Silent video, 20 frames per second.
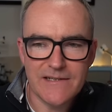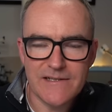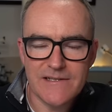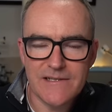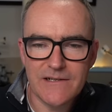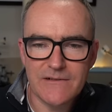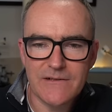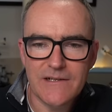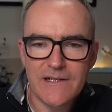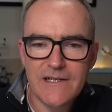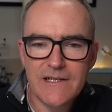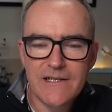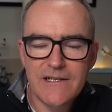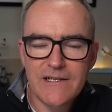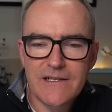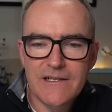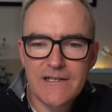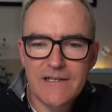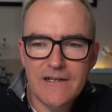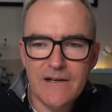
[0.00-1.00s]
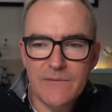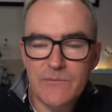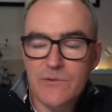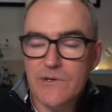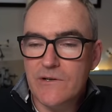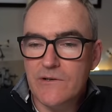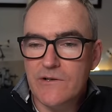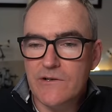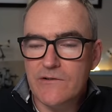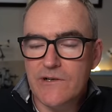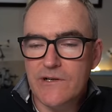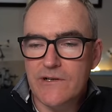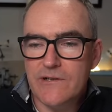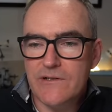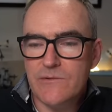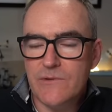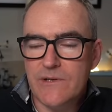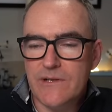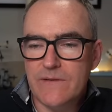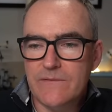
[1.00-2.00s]
So I put it on Chrono
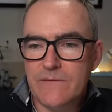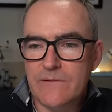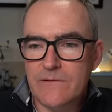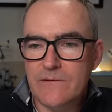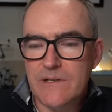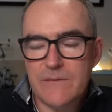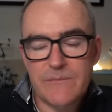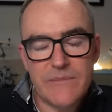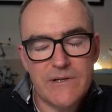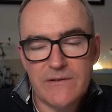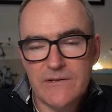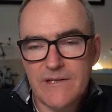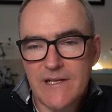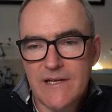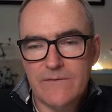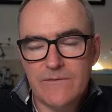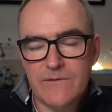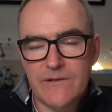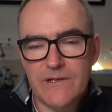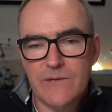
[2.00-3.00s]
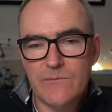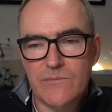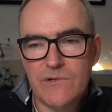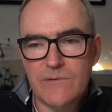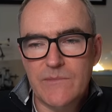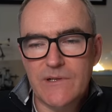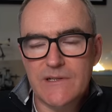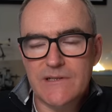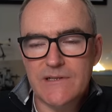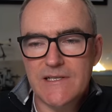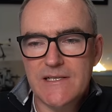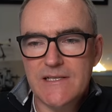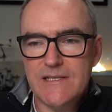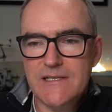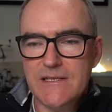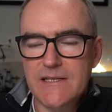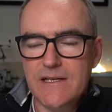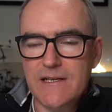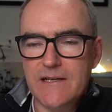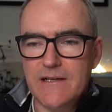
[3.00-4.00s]
24. It'd been on there for a number of months,